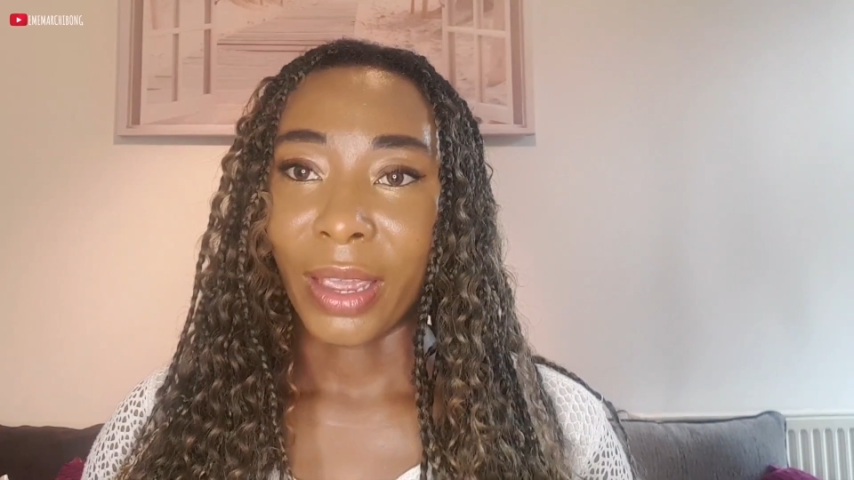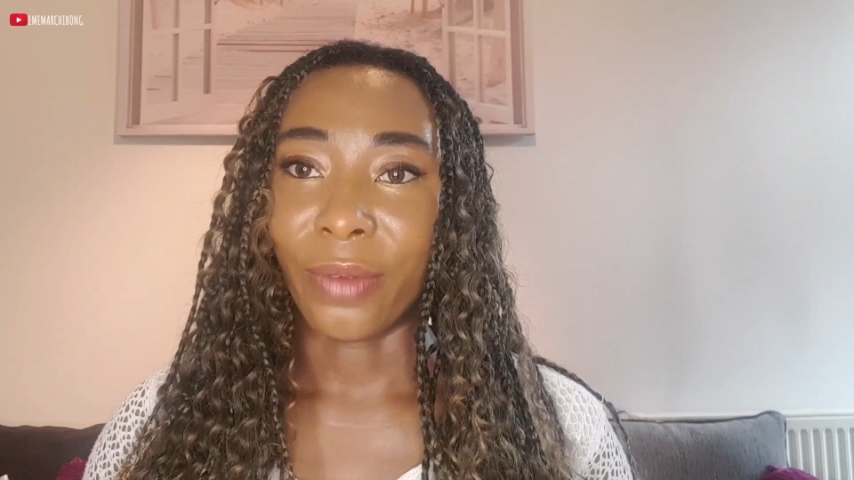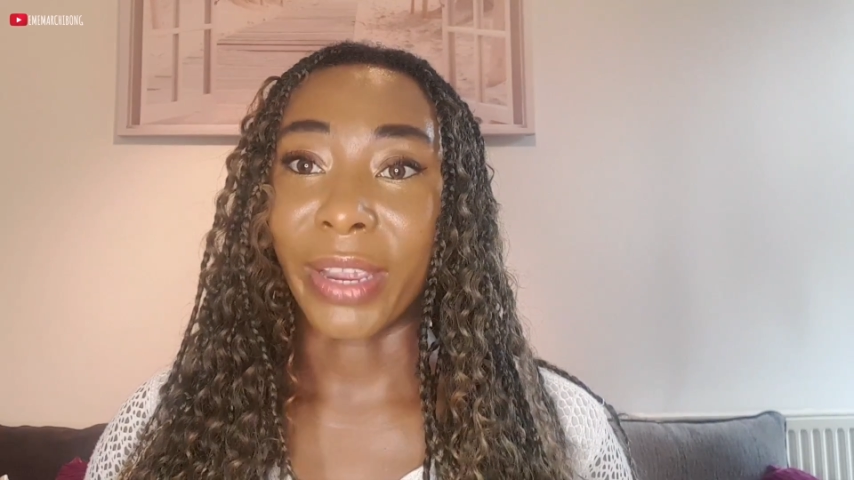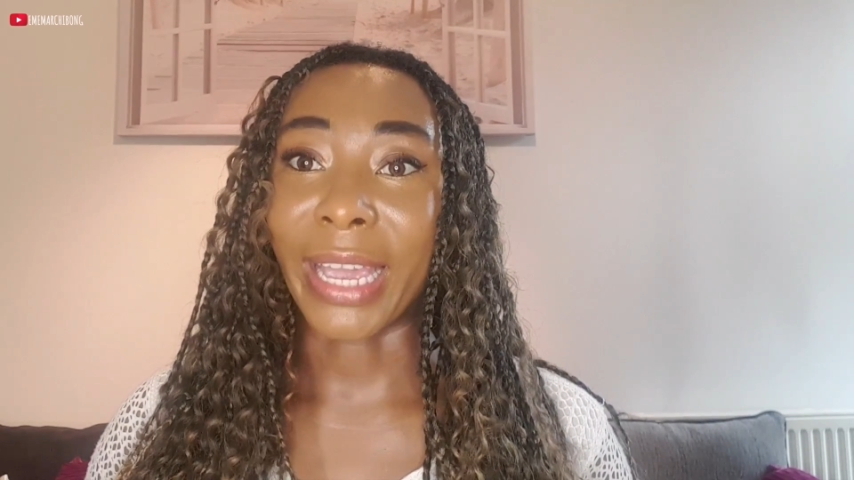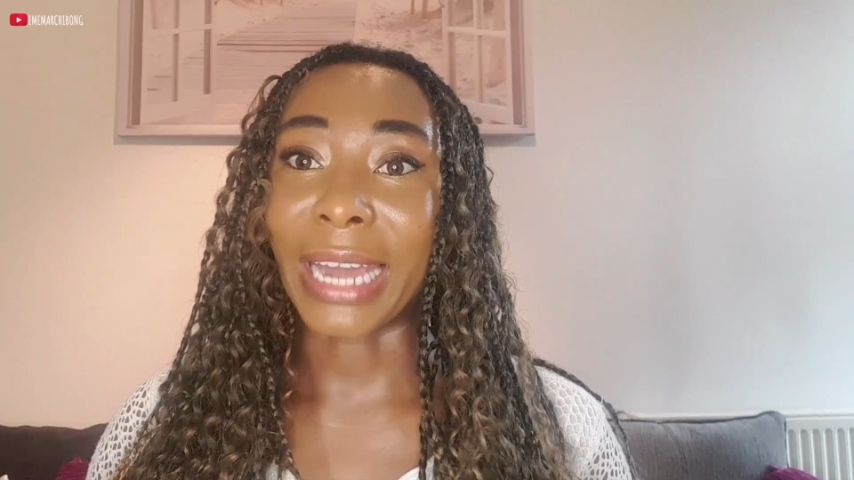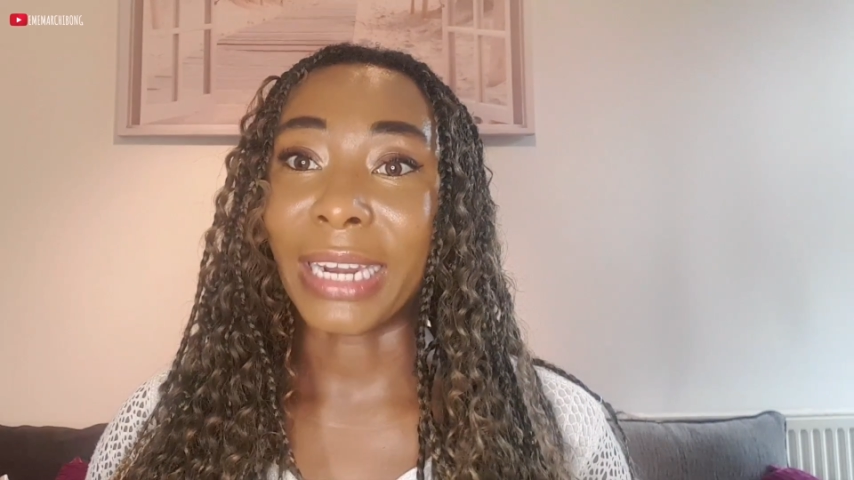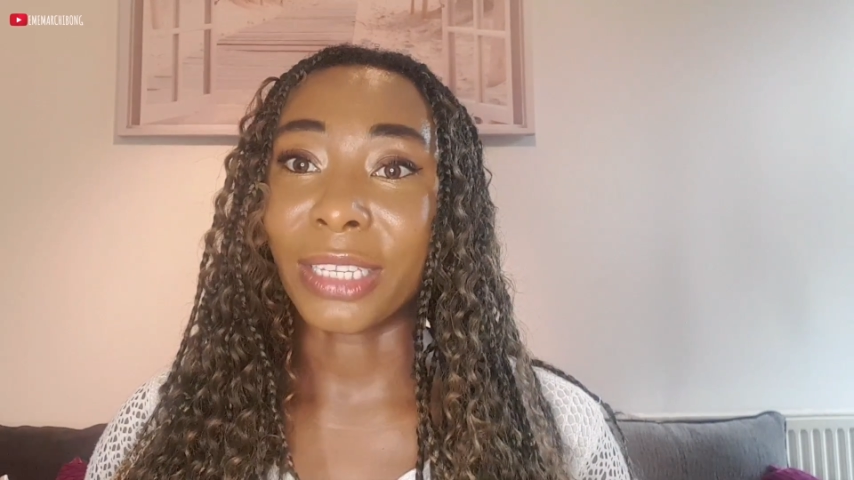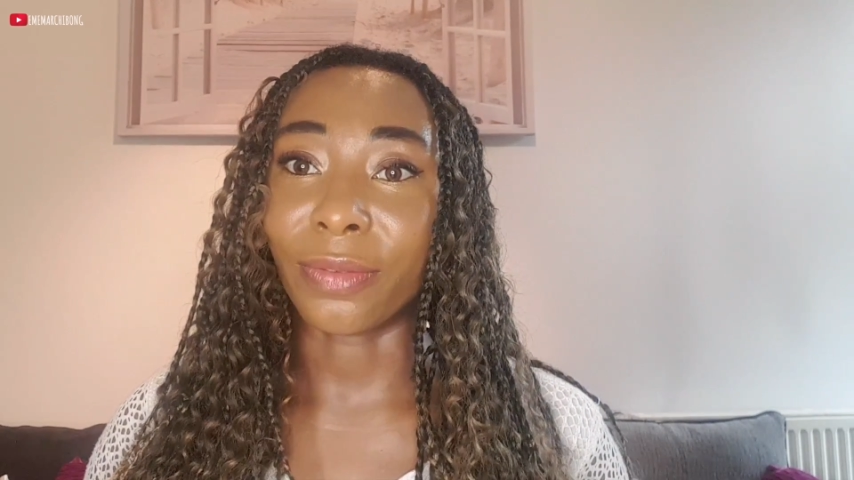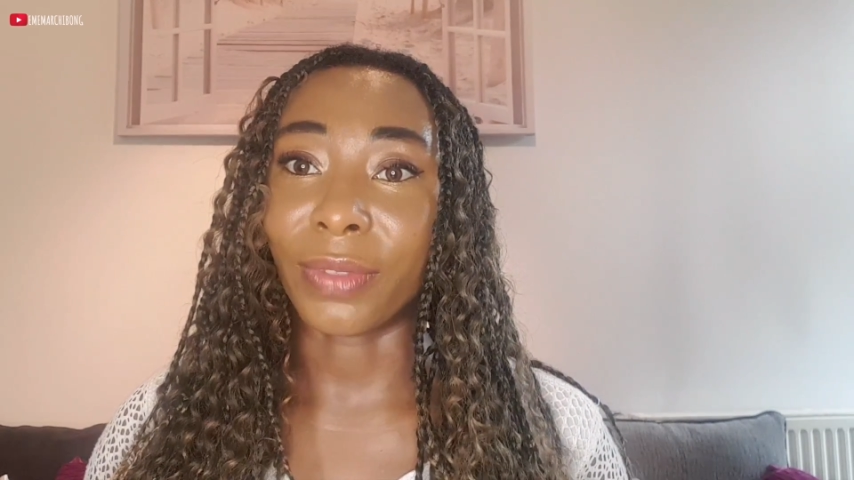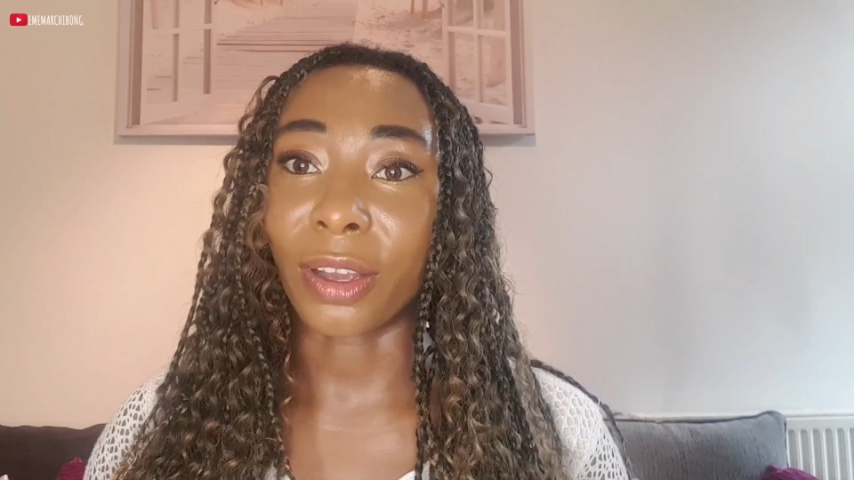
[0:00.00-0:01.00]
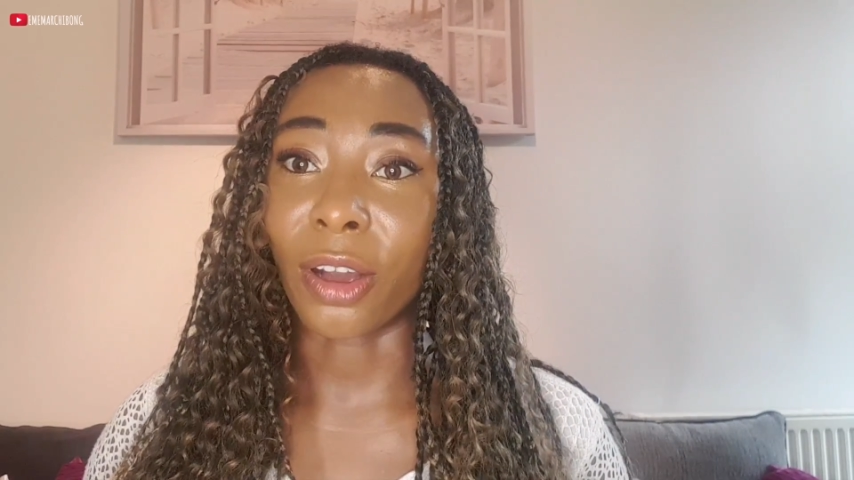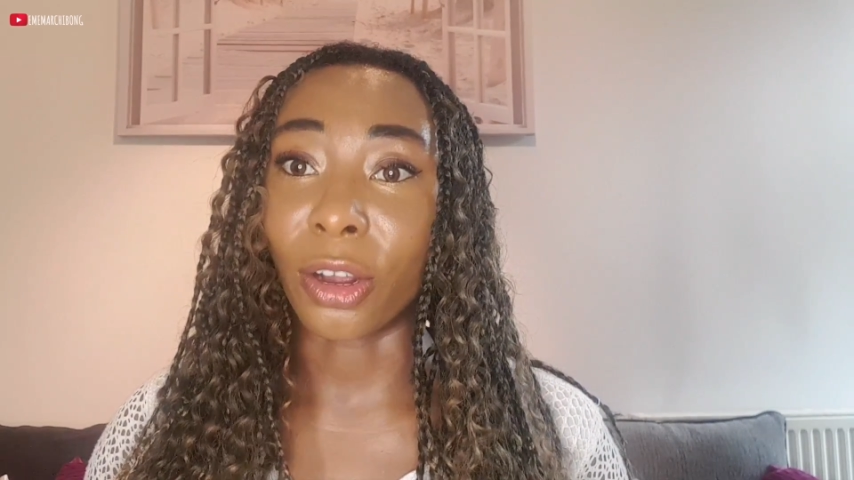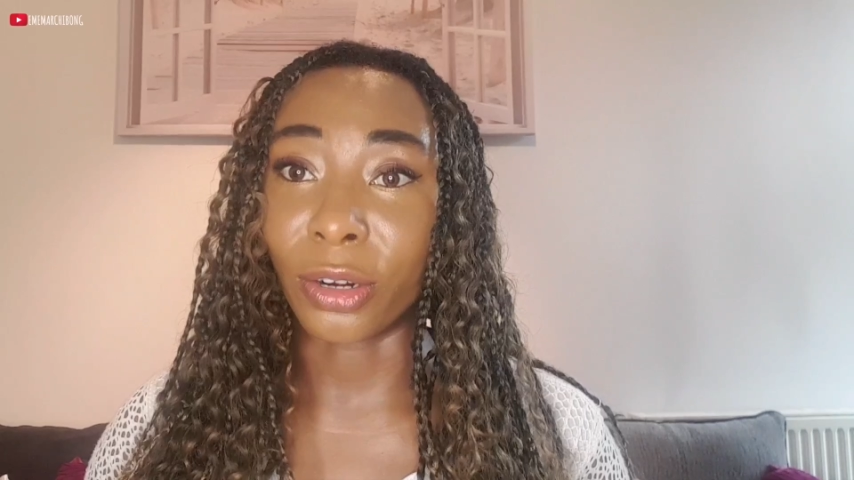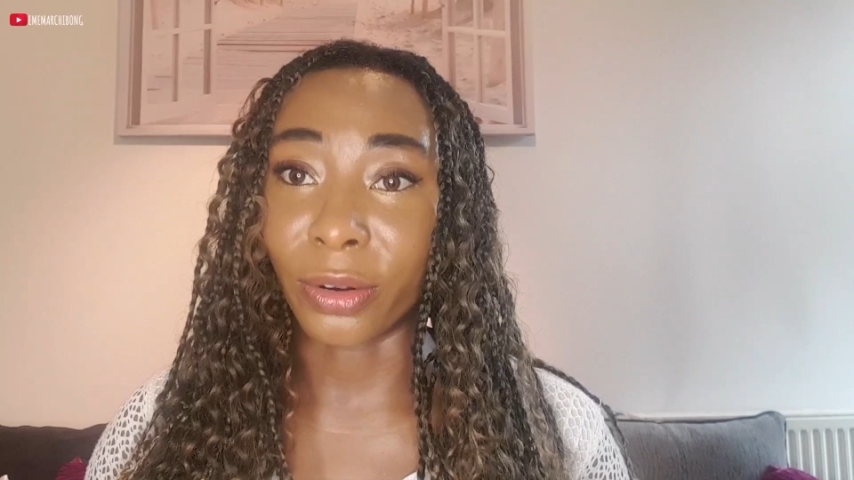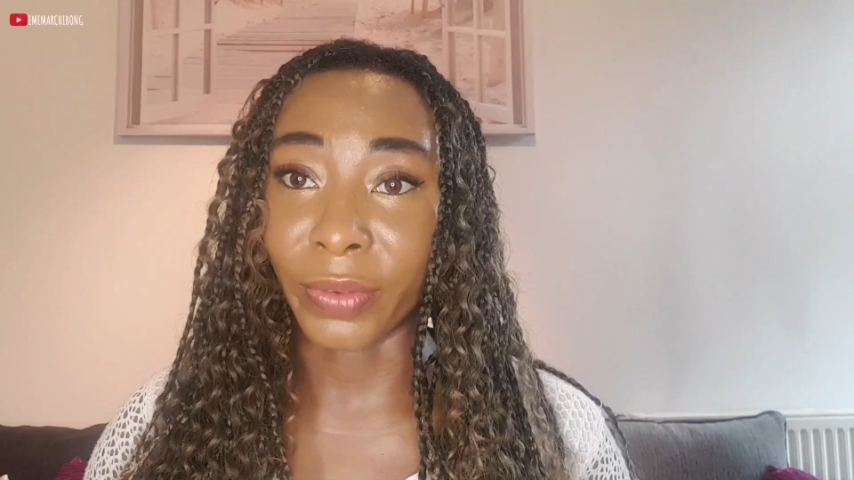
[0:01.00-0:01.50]
regardless of the
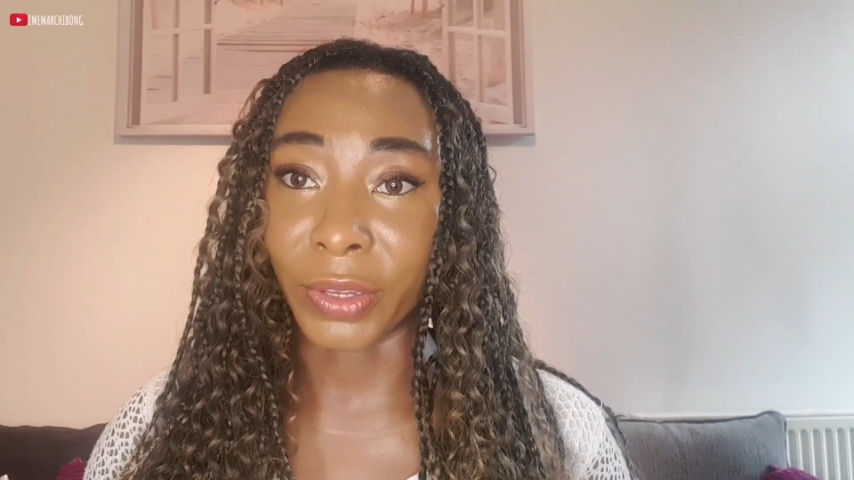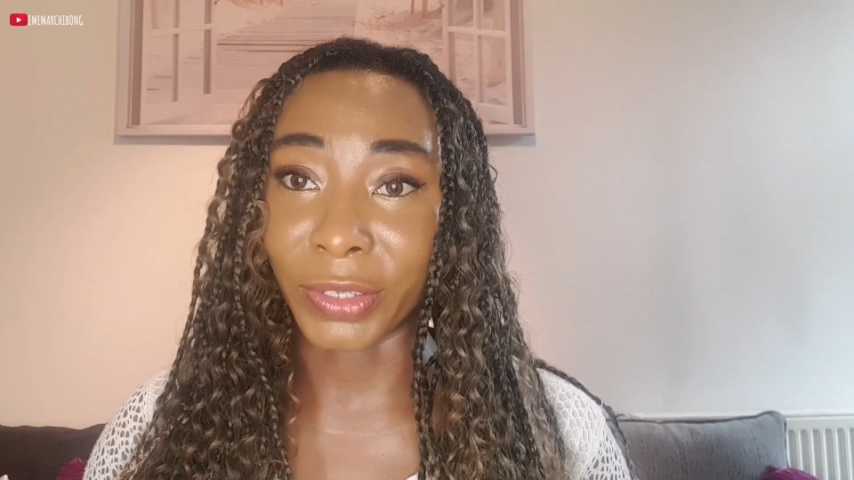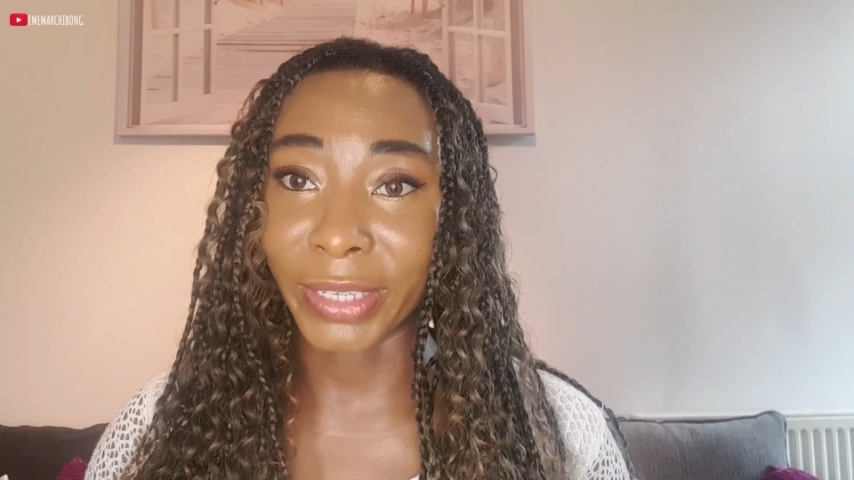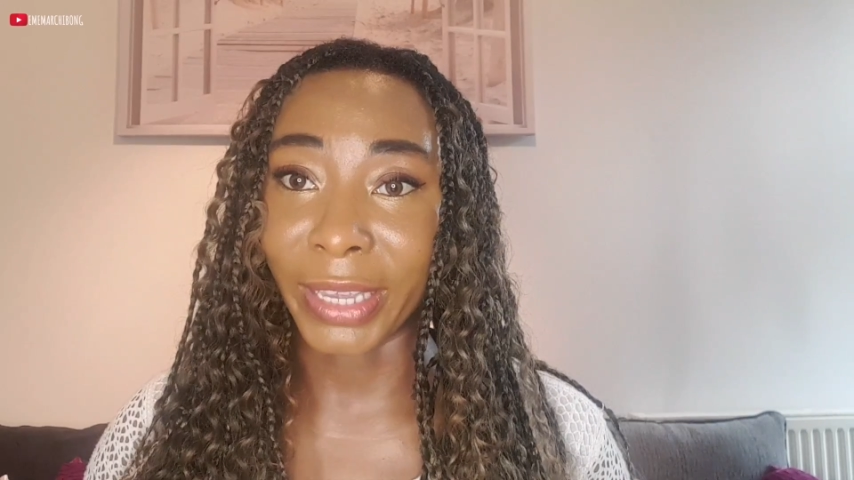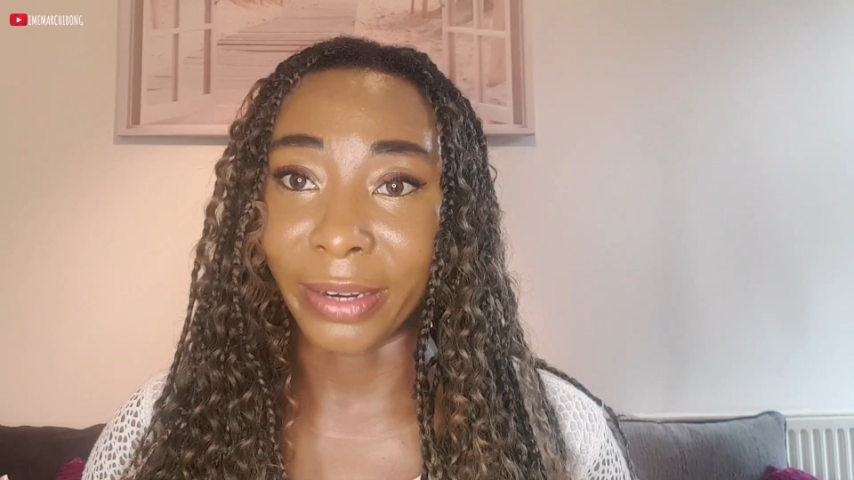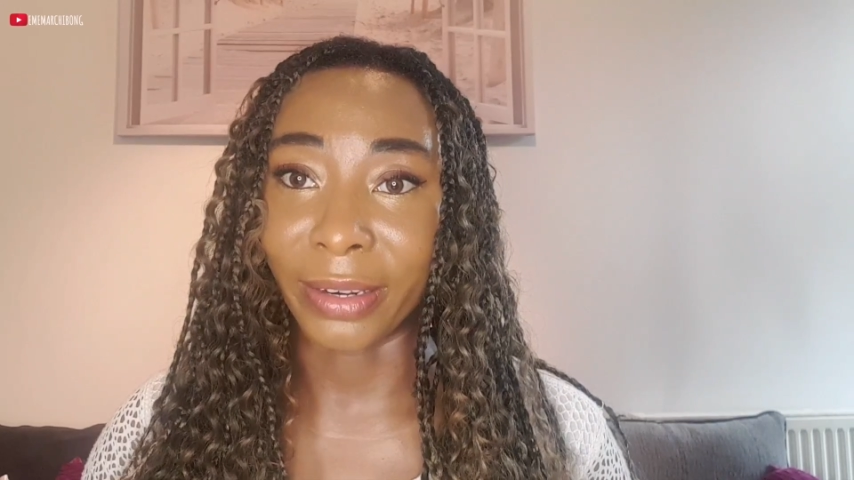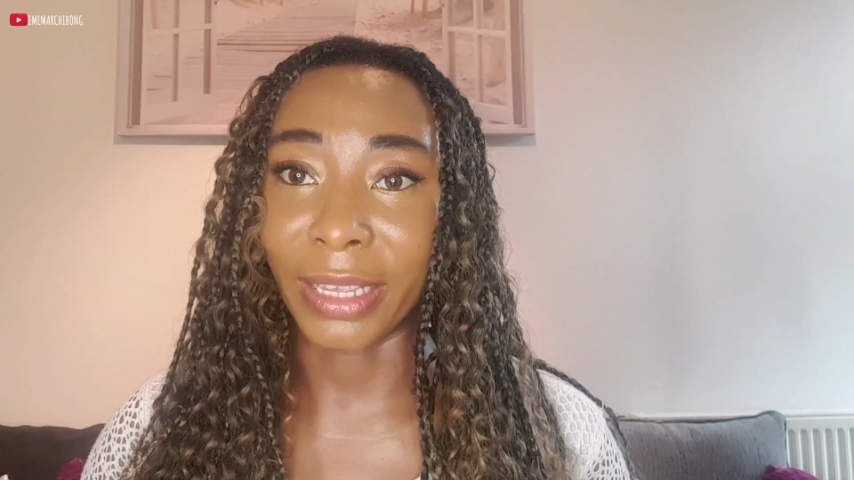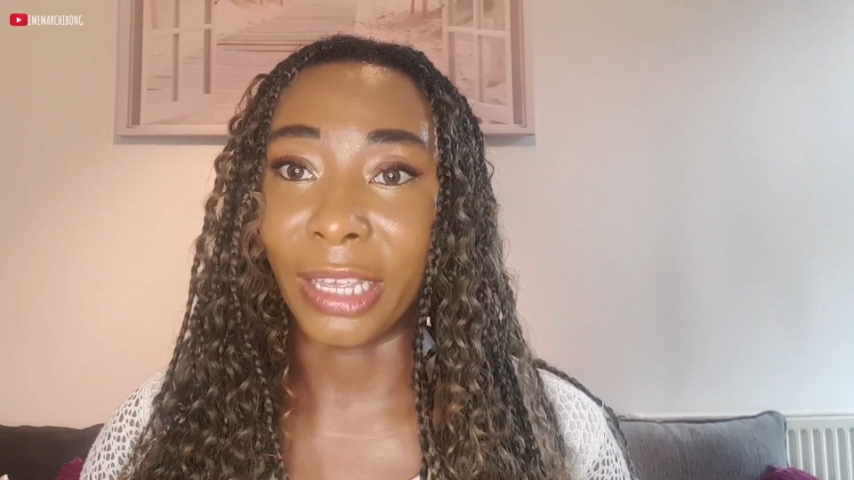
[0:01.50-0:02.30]
color of your skin,